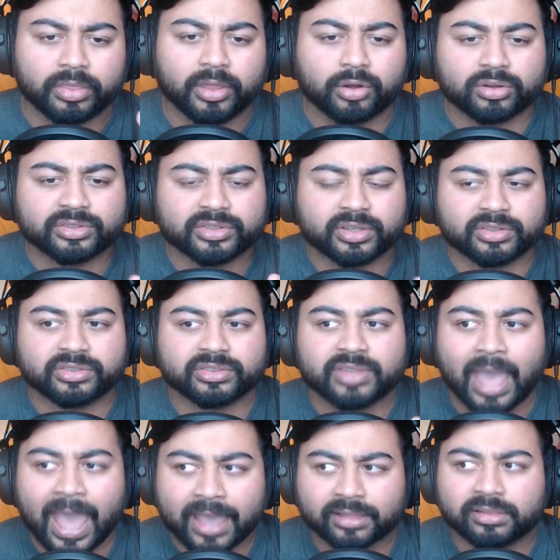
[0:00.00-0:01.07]
There is
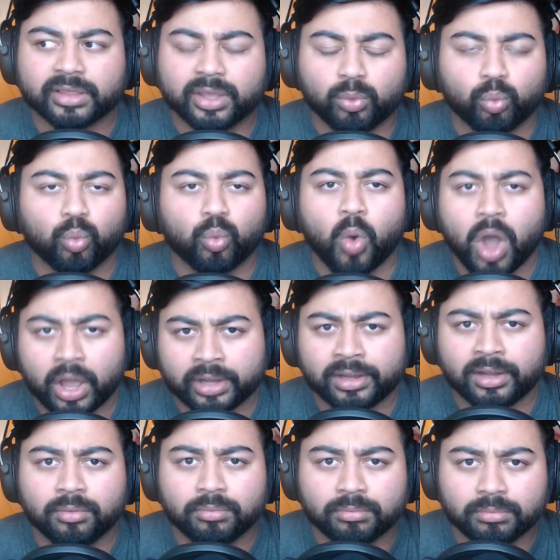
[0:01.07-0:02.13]
exactly
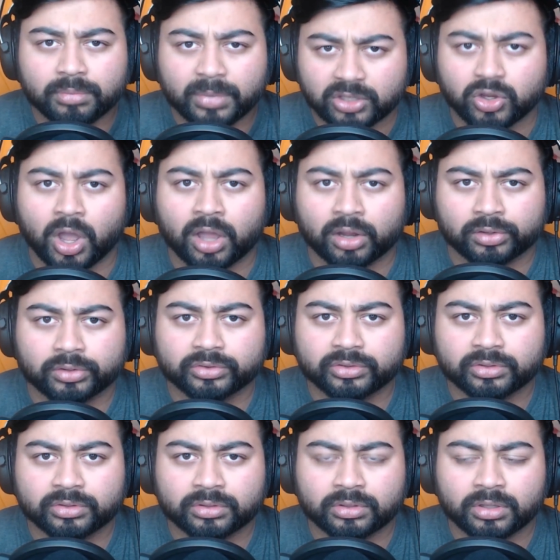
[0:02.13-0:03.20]
one
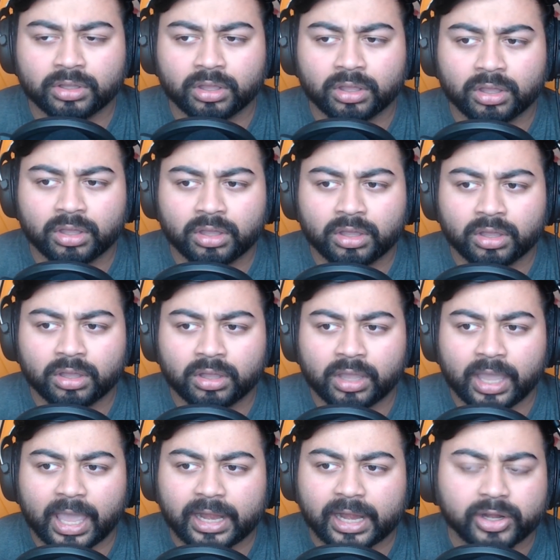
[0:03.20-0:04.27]
McDonald's,
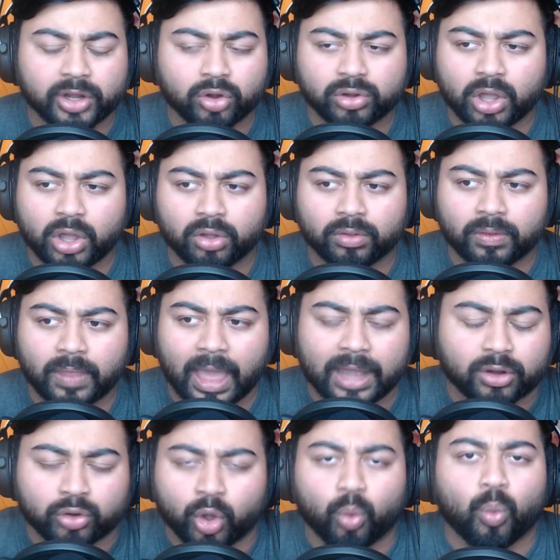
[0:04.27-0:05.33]
and I don't know
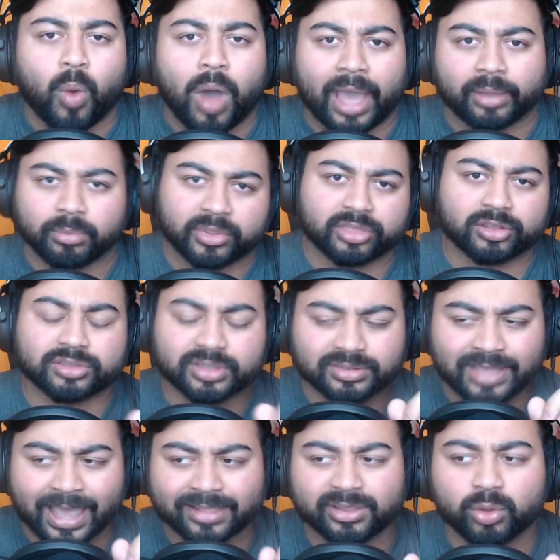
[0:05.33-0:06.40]
why, but there's
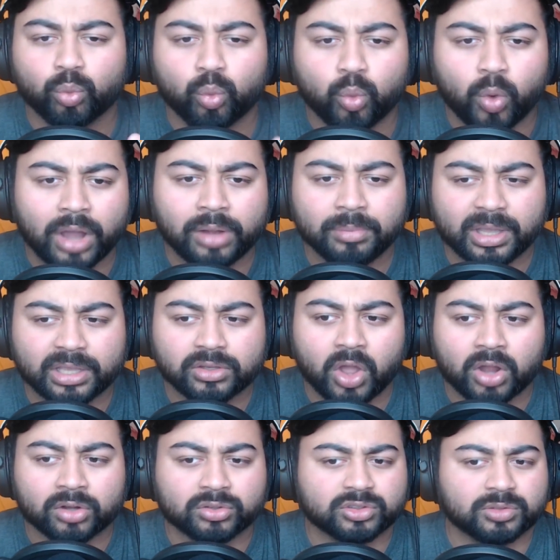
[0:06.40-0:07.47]
exactly one
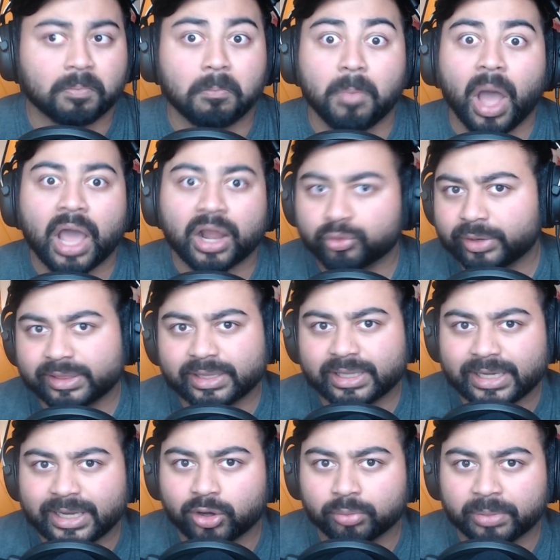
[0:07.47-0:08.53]
McDonald's
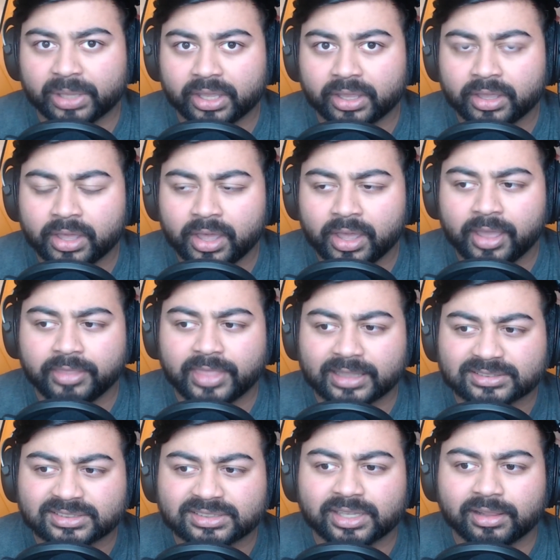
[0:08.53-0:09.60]
moderately near me
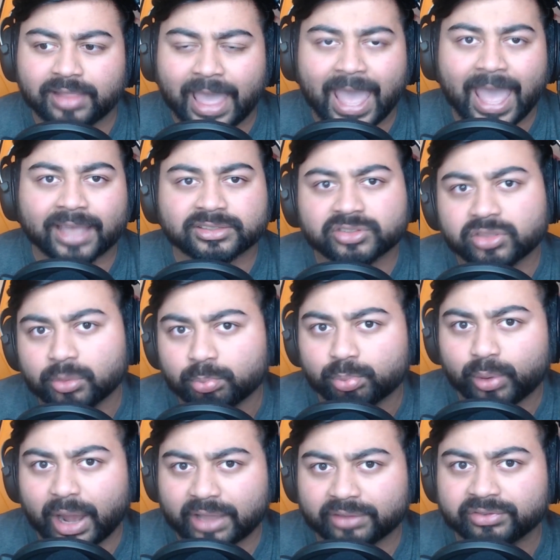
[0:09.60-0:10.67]
that still has the
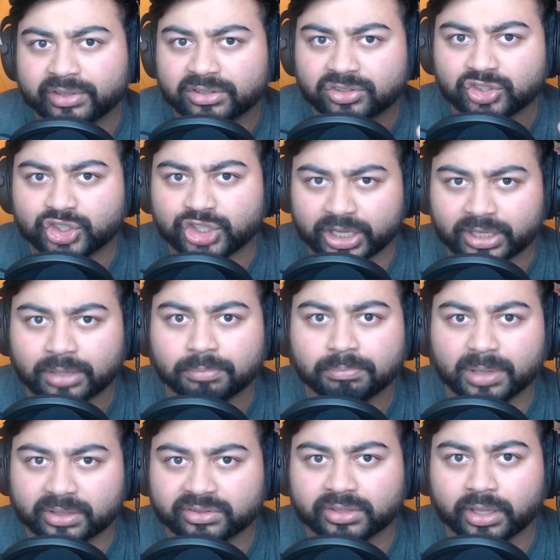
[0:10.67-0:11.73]
breakfast chicken
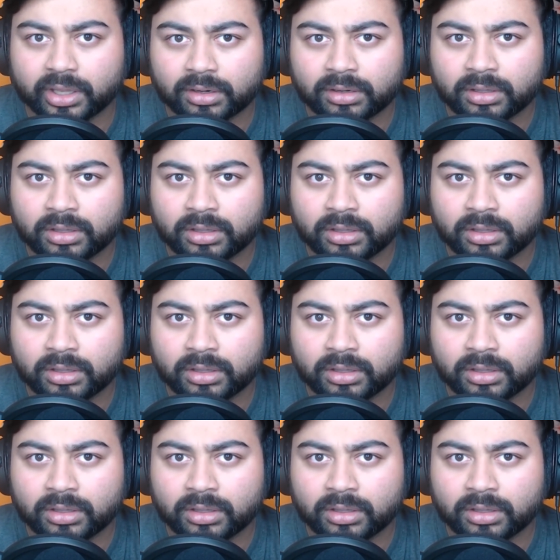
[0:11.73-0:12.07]
biscuit,